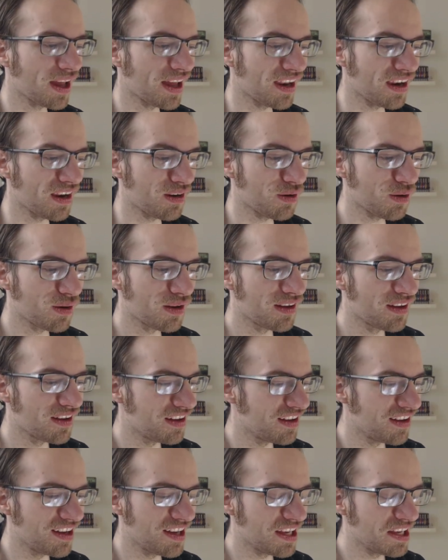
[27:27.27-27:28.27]
And
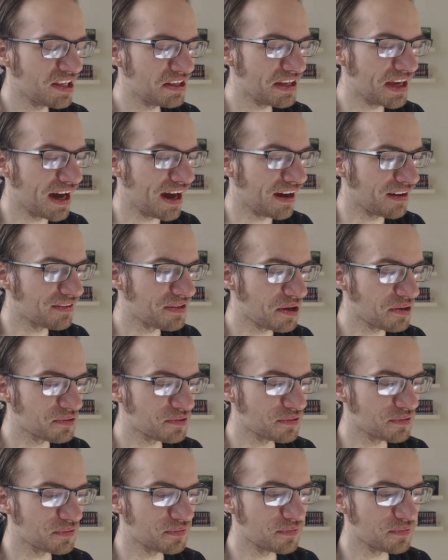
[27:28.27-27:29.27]
yeah, that
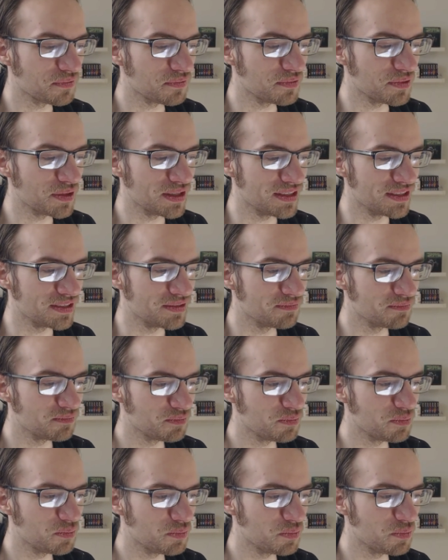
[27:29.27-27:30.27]
was a really
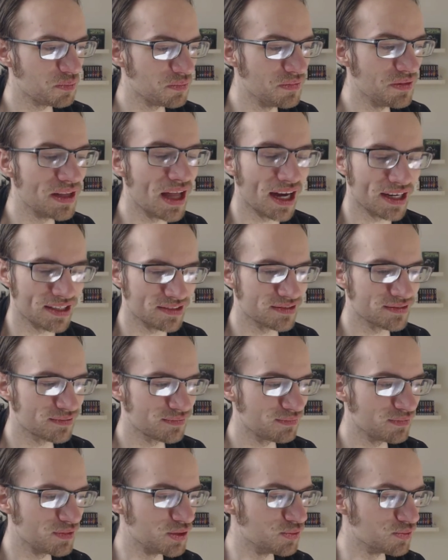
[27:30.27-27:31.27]

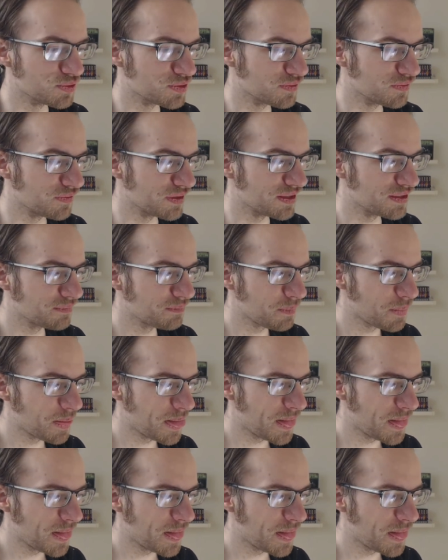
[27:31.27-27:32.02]
nice use of it.